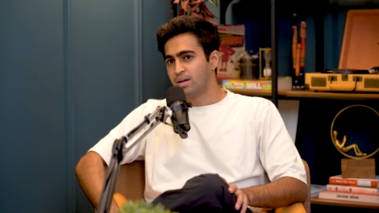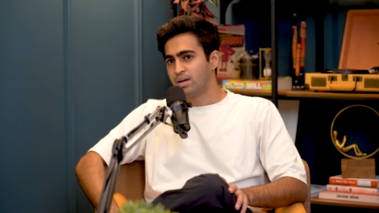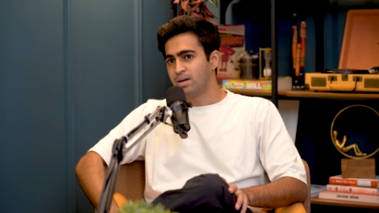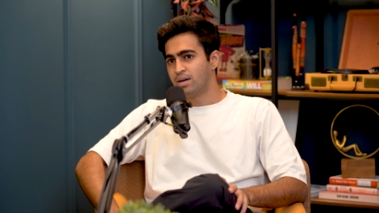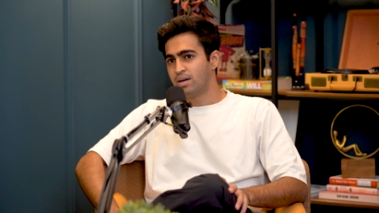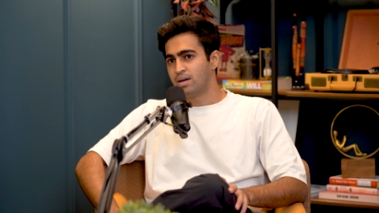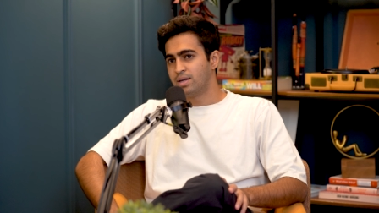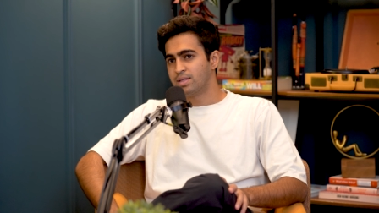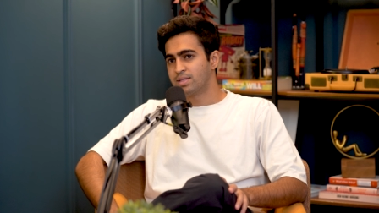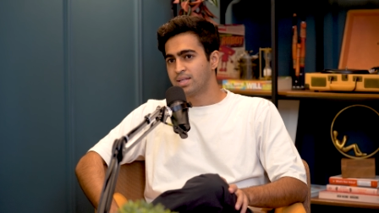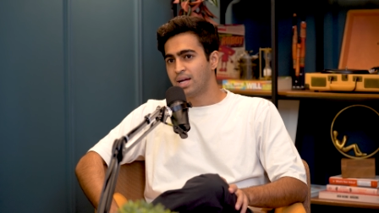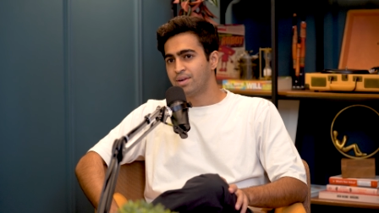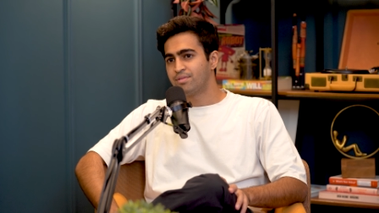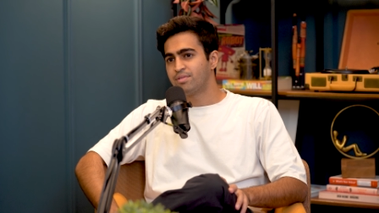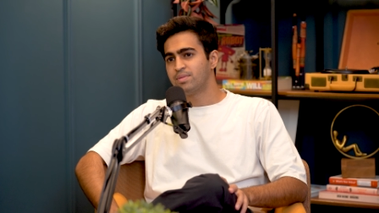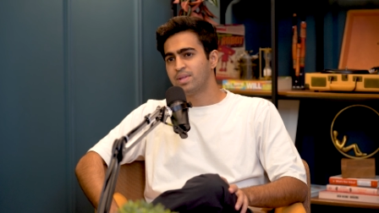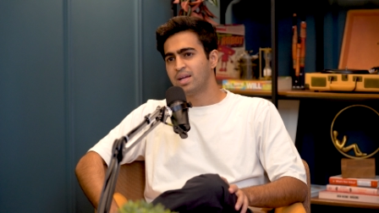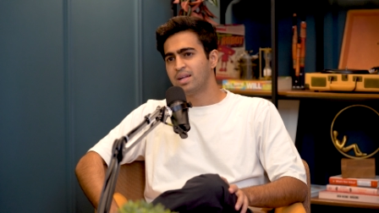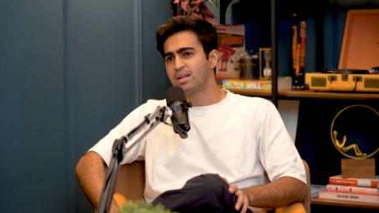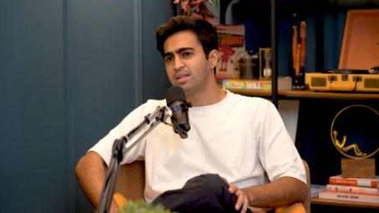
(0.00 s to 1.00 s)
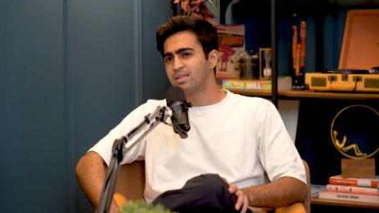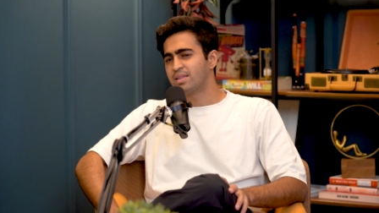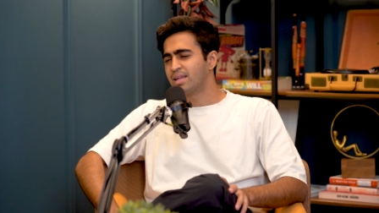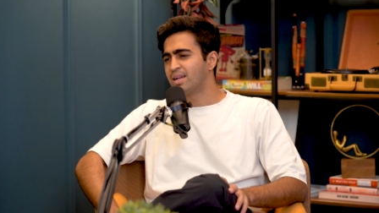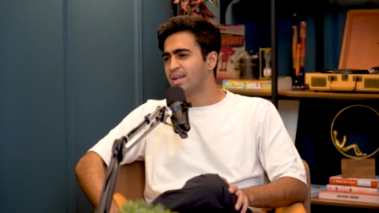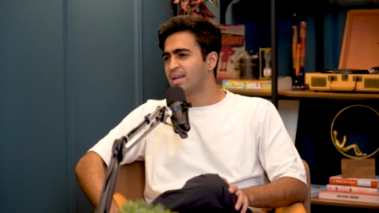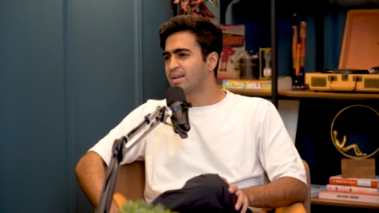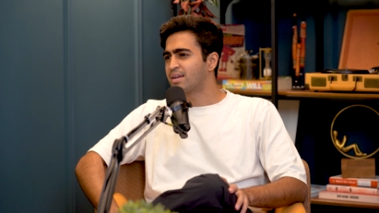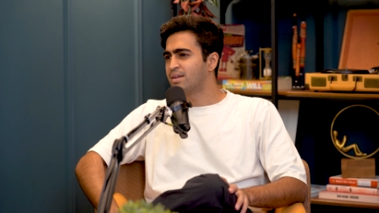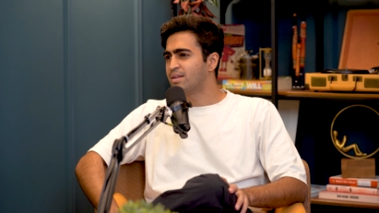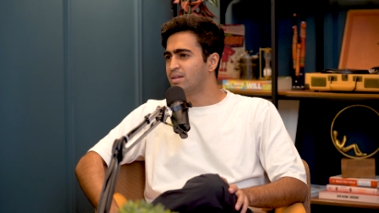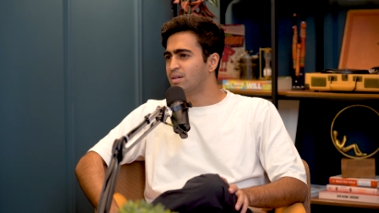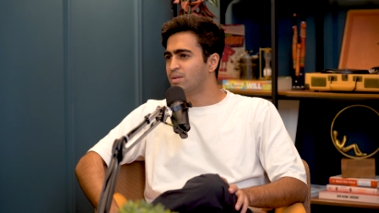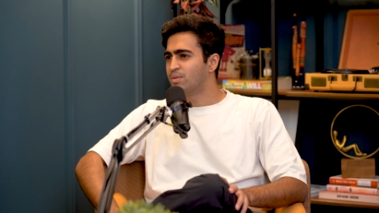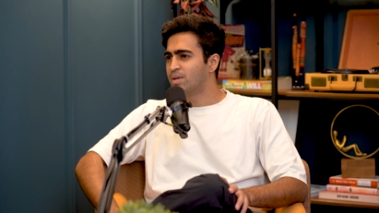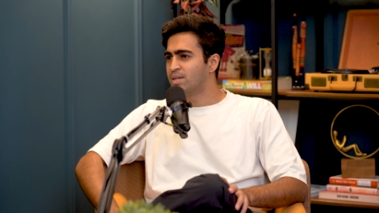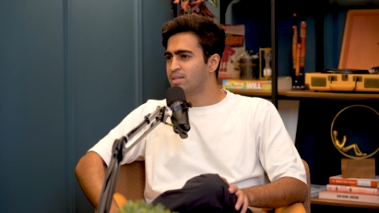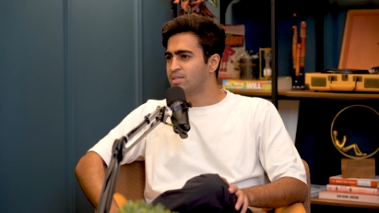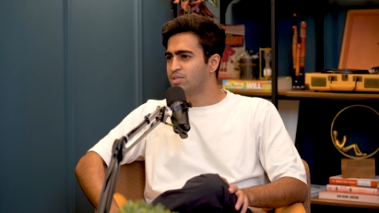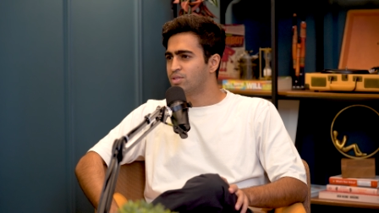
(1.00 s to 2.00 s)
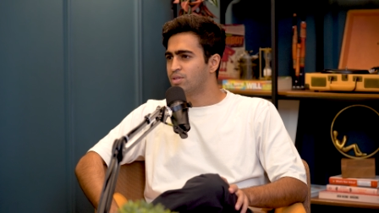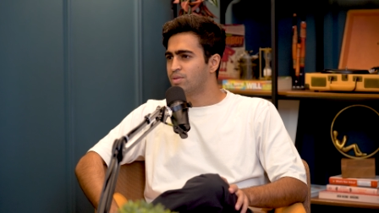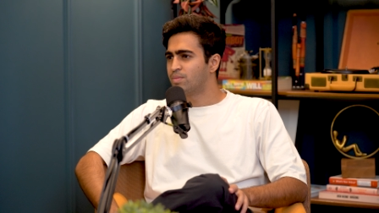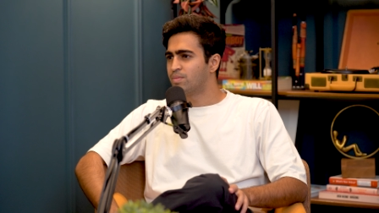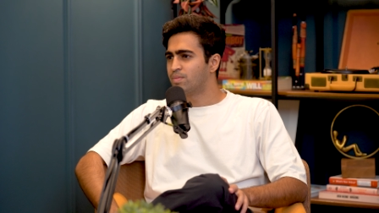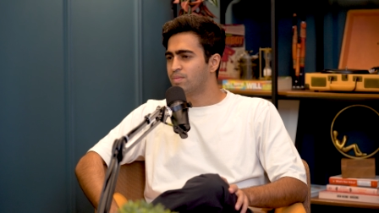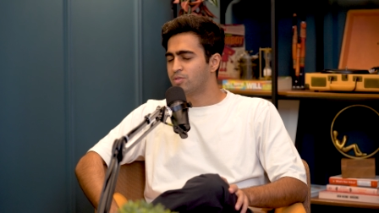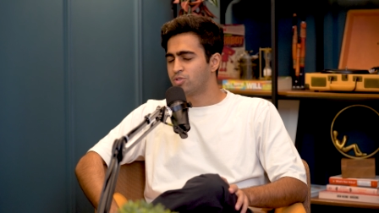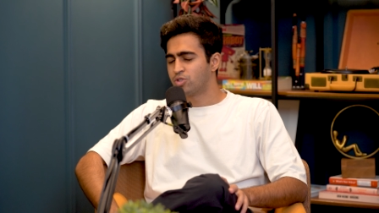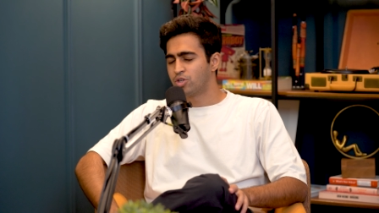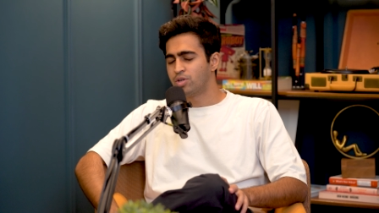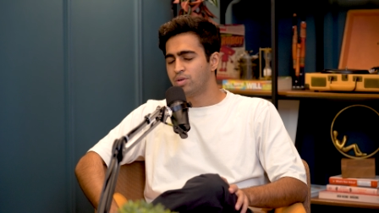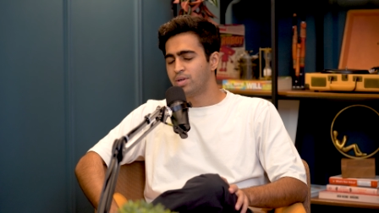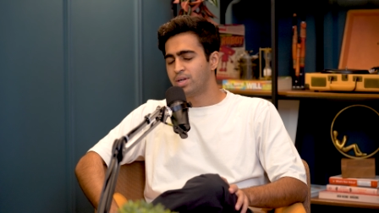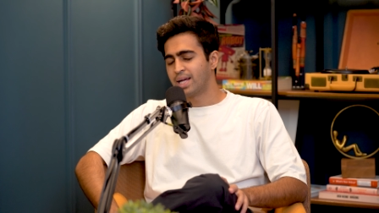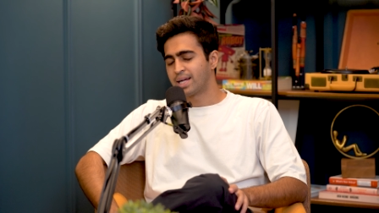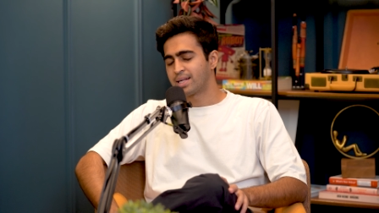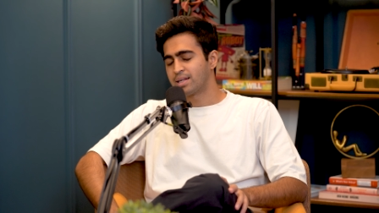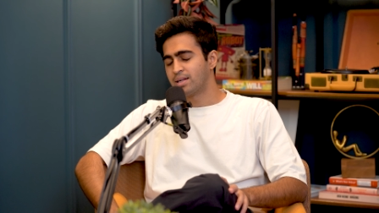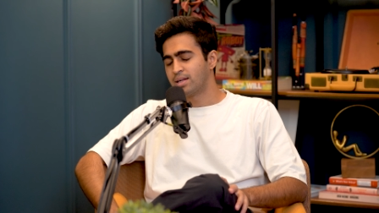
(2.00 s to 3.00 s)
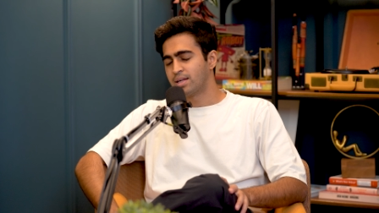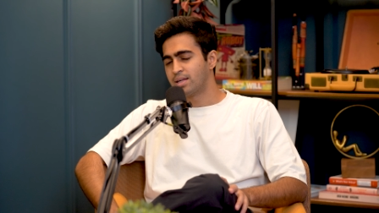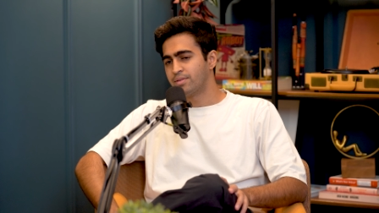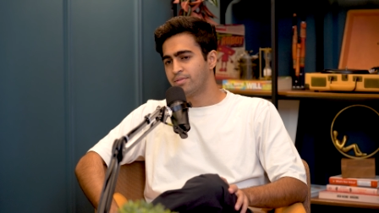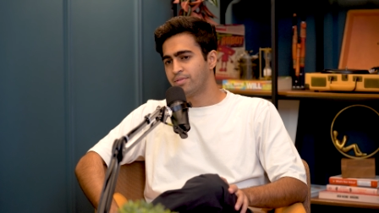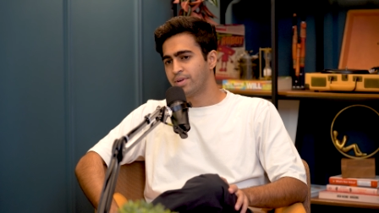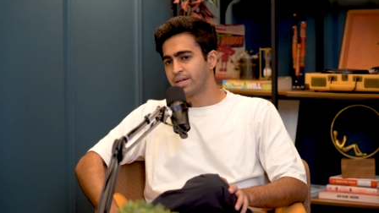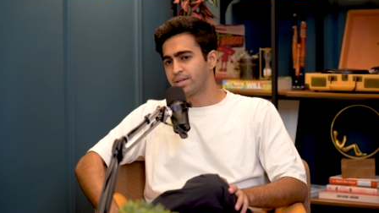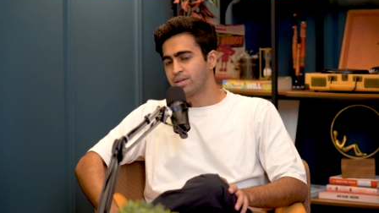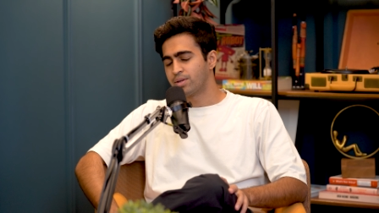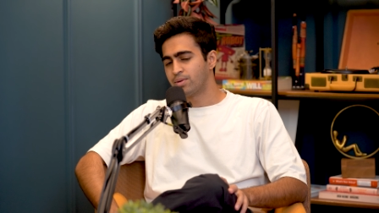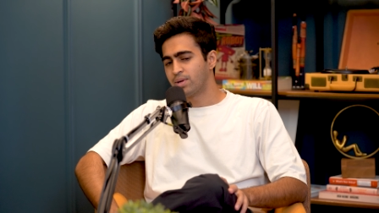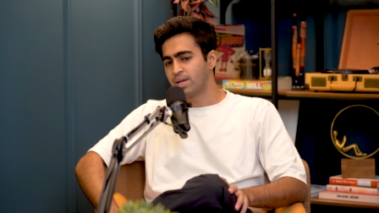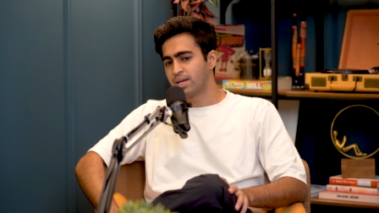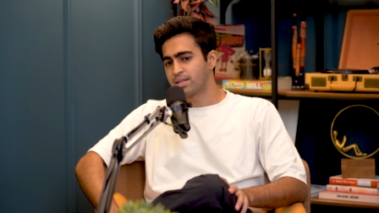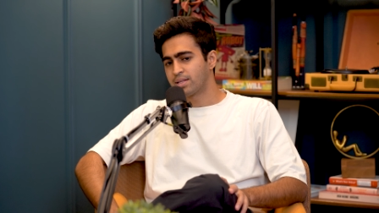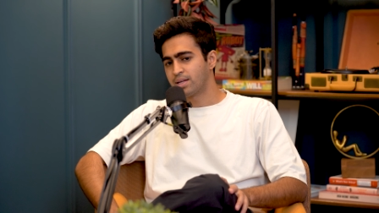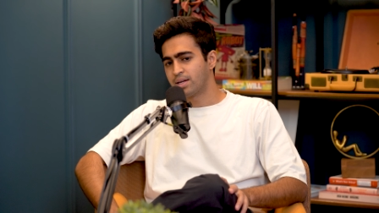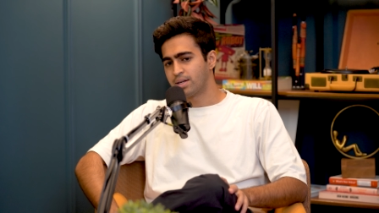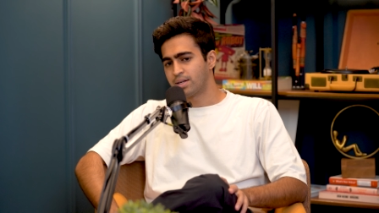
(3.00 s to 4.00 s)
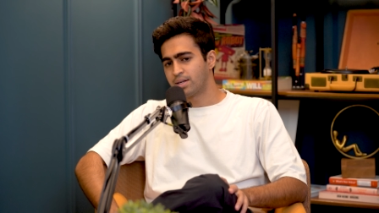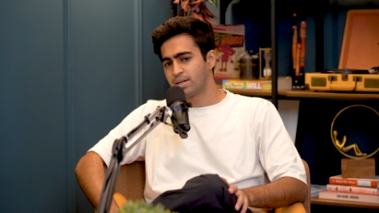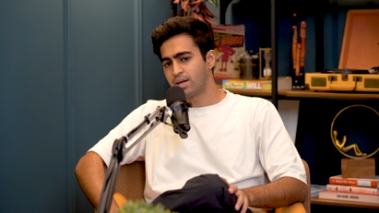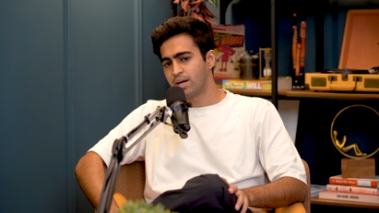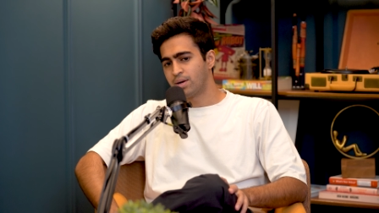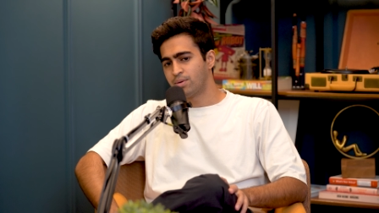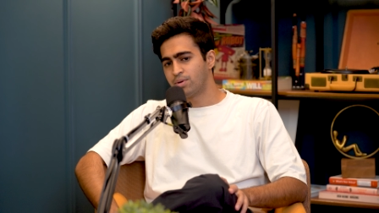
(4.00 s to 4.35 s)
Uh, aside from that, nothing like career-wise should should technically affect you like yeah. Hmm. that.